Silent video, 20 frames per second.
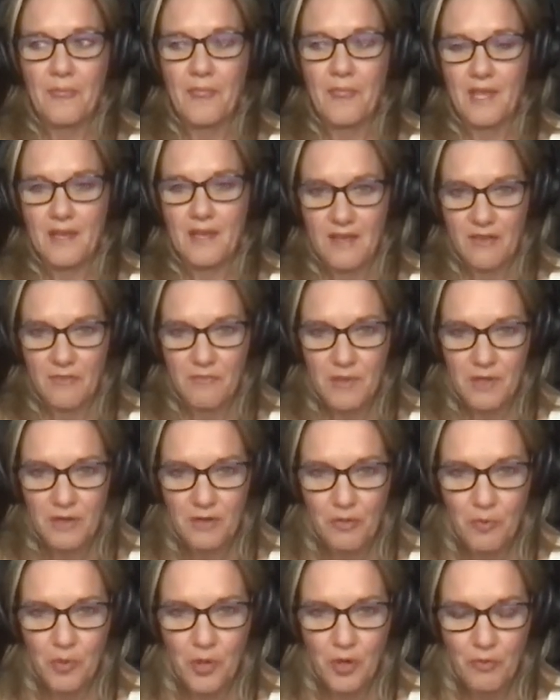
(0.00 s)
I have my new
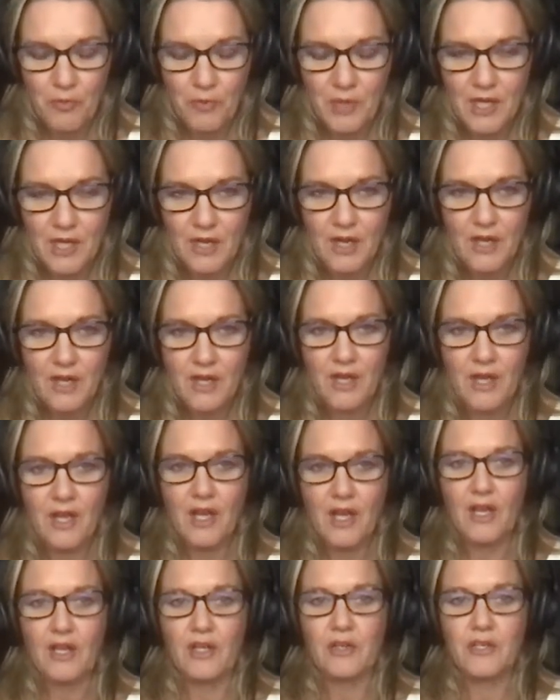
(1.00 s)
apartment.
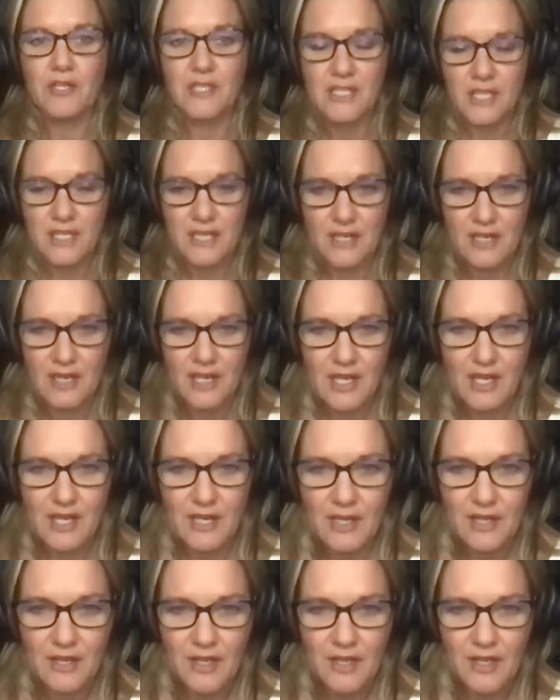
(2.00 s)
Christina and I,